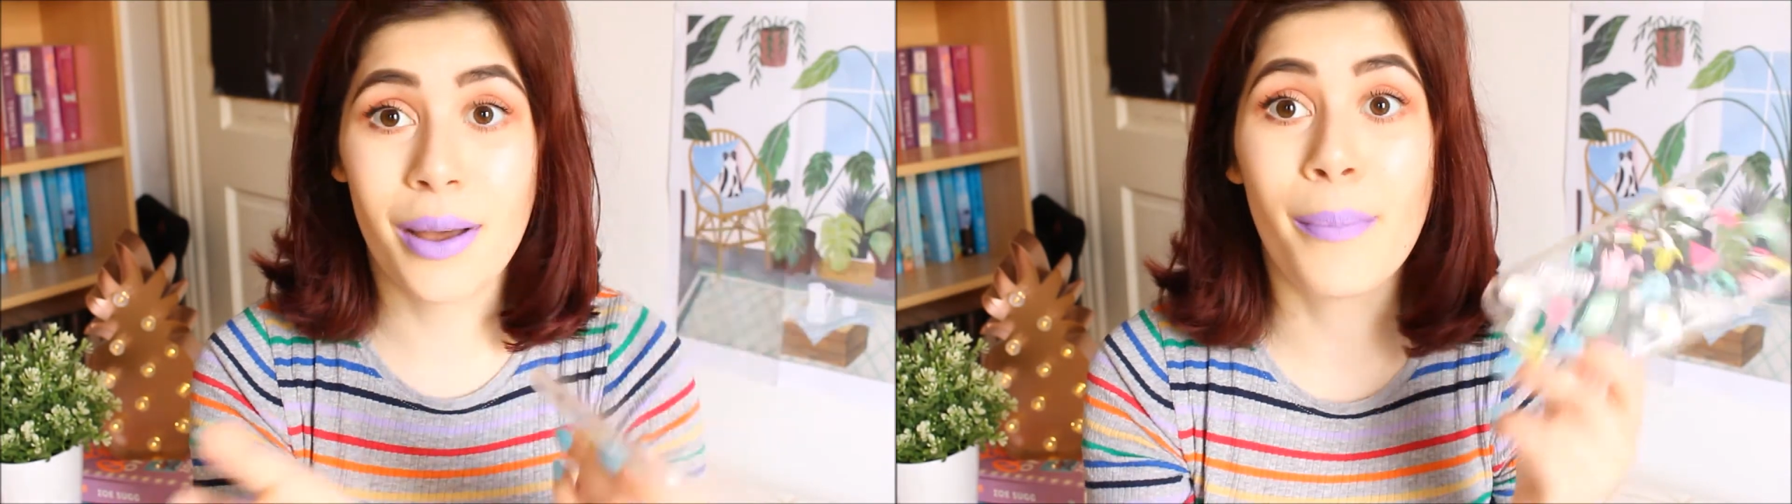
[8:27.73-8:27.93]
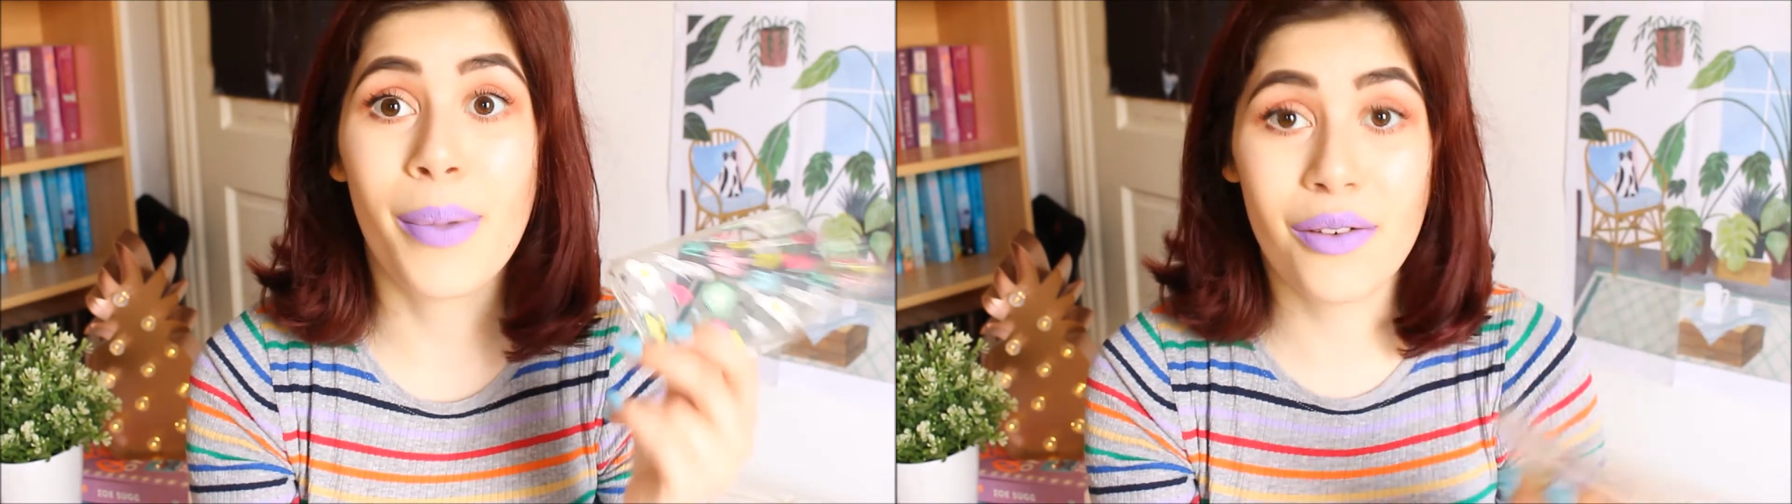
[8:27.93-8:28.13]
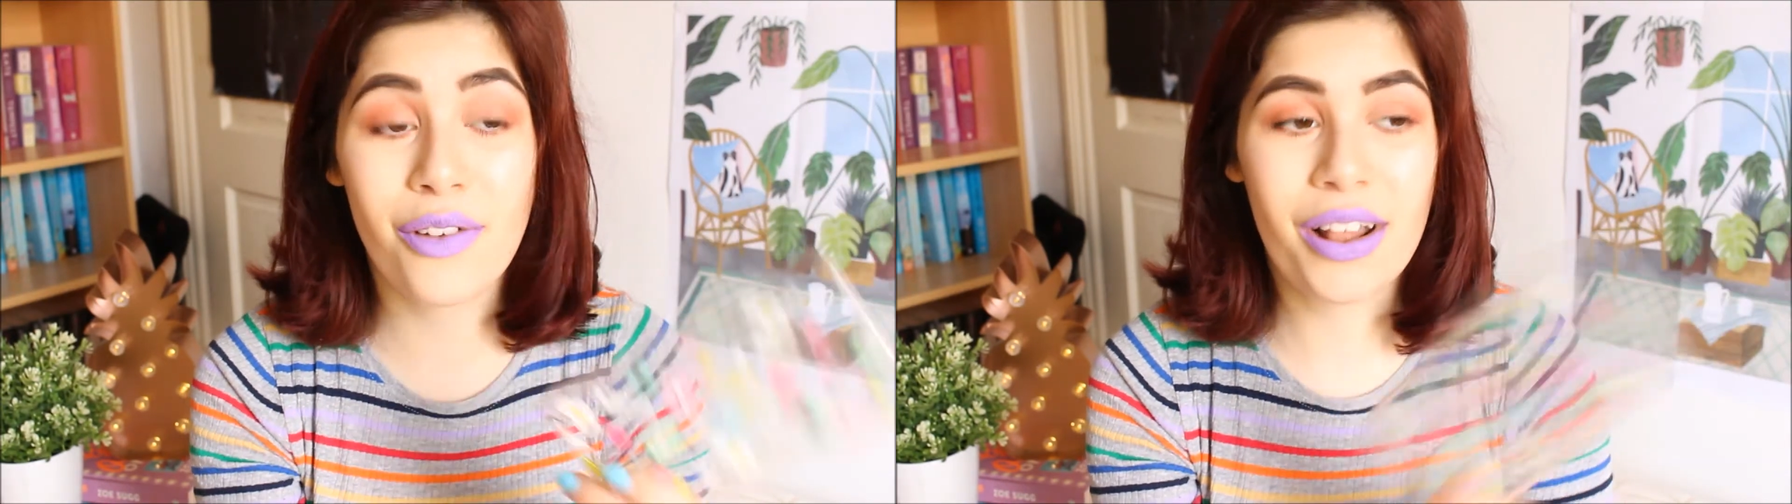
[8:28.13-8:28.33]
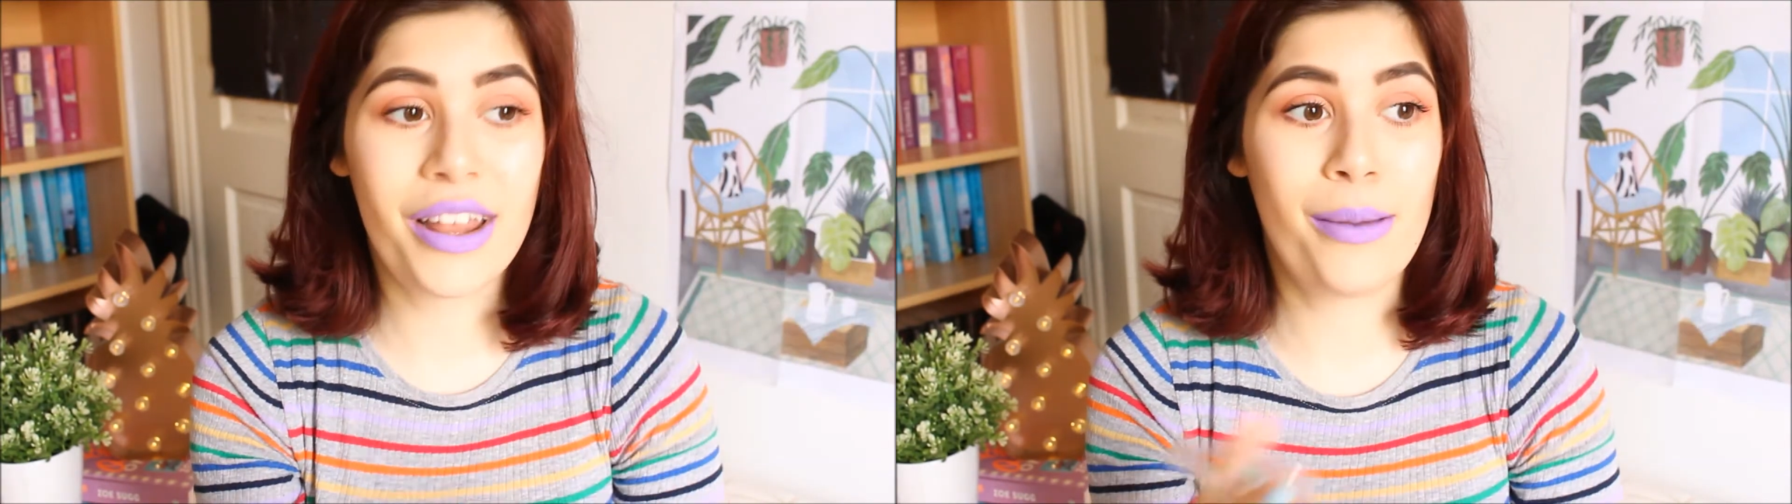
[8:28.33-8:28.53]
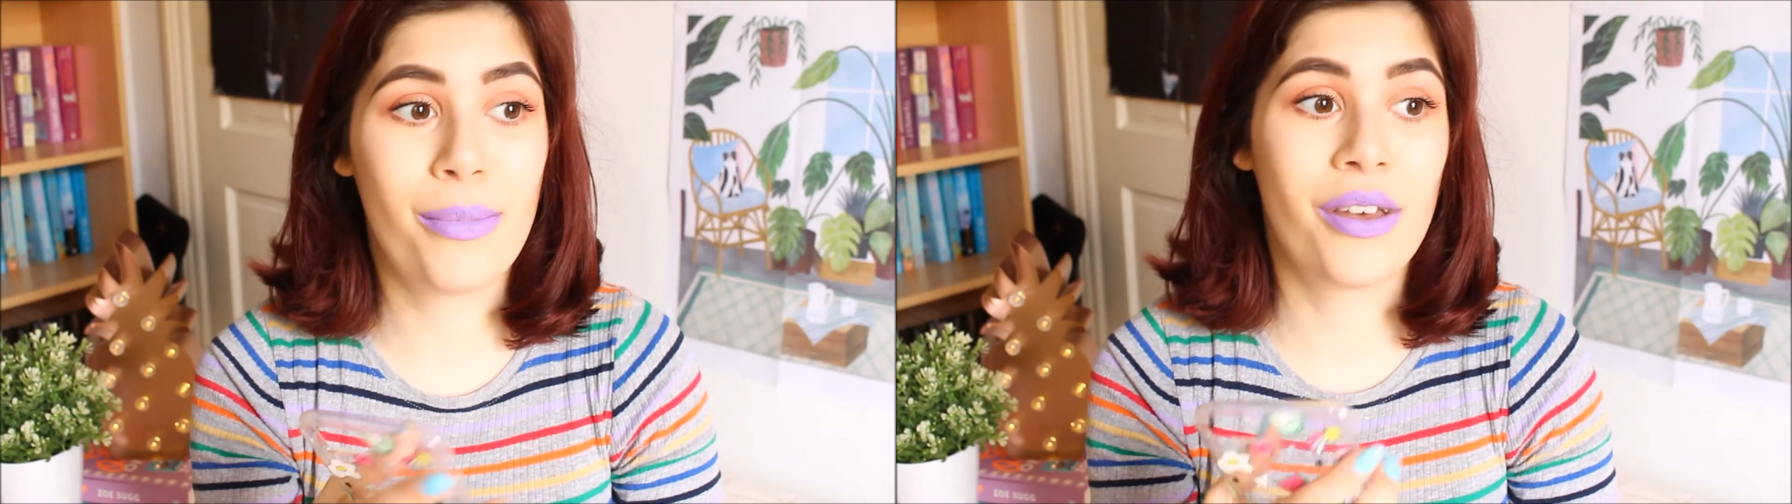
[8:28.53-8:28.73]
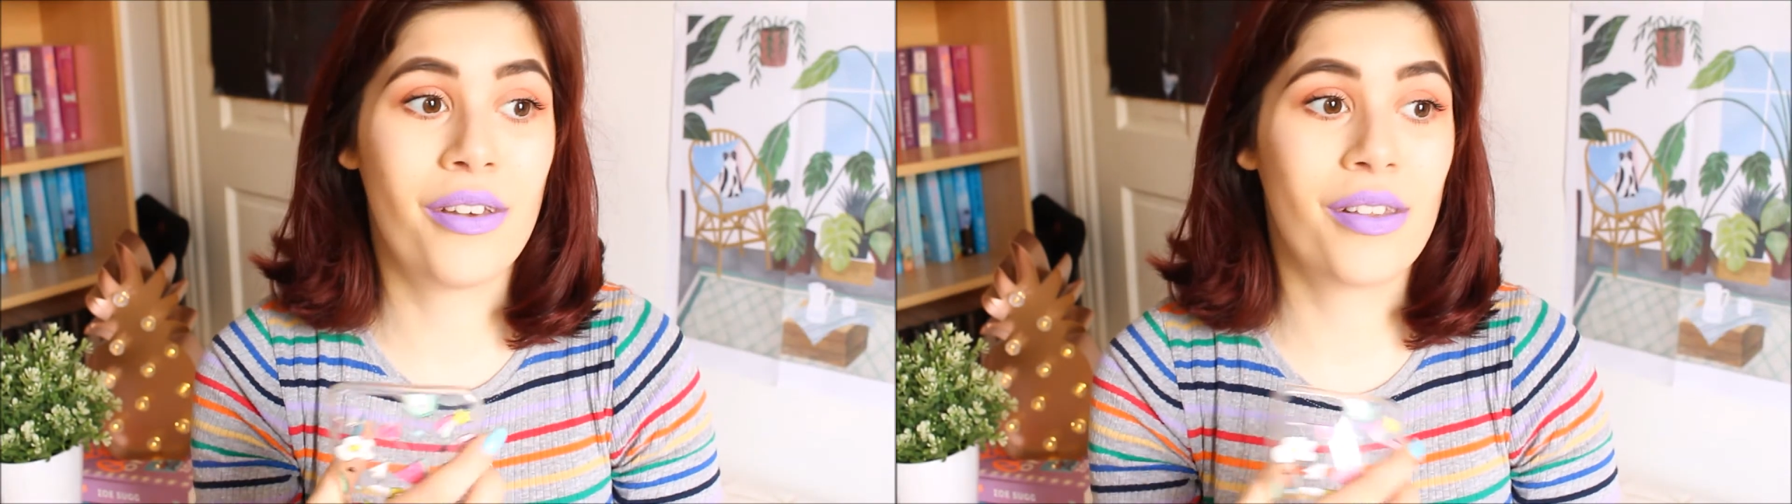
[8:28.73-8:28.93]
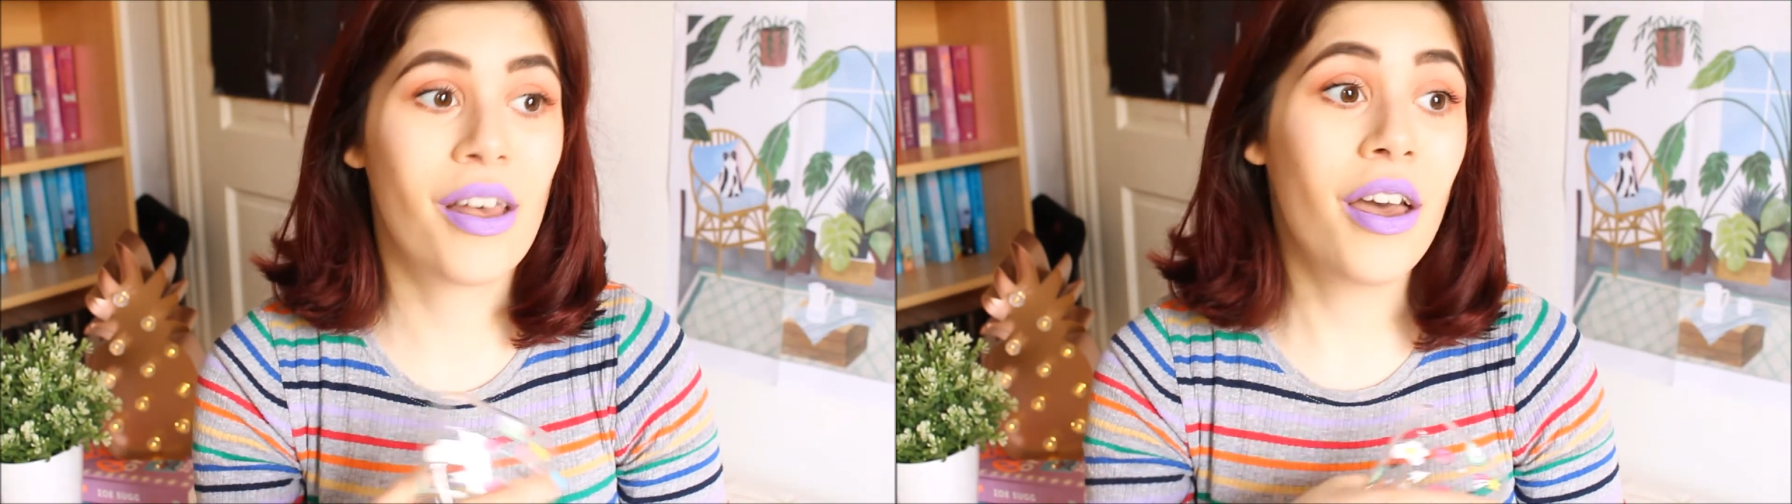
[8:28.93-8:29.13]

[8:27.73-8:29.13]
a bit of a clean, because